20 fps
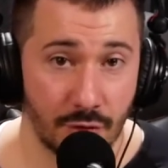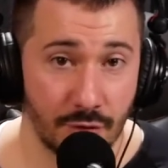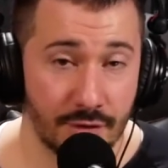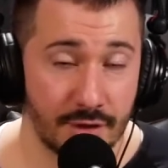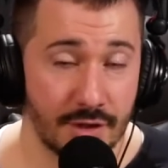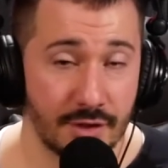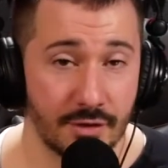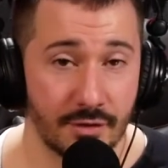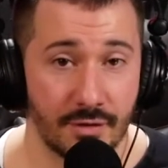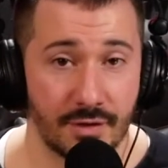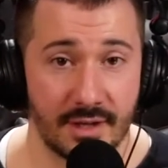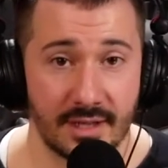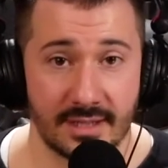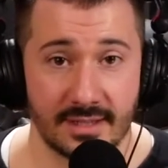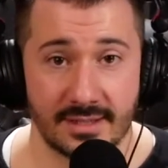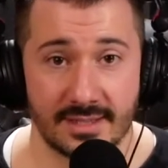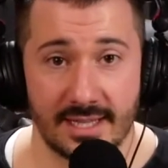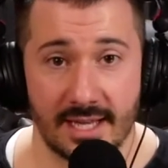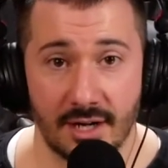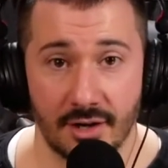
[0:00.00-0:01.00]
There are
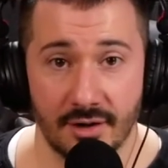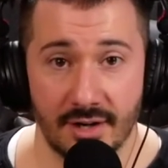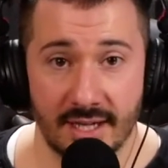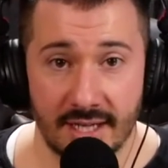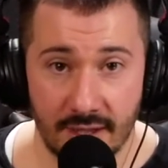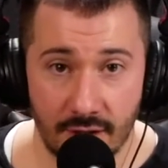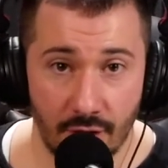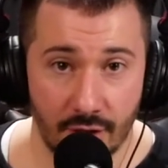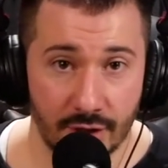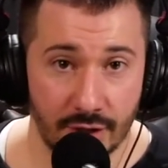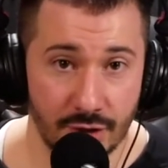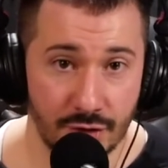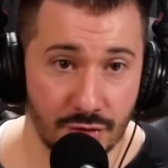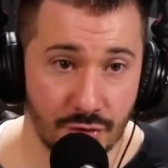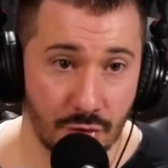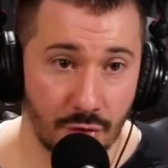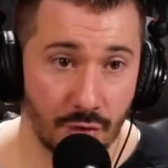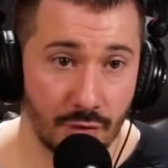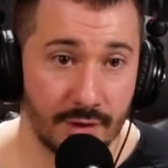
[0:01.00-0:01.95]
things that are in our control.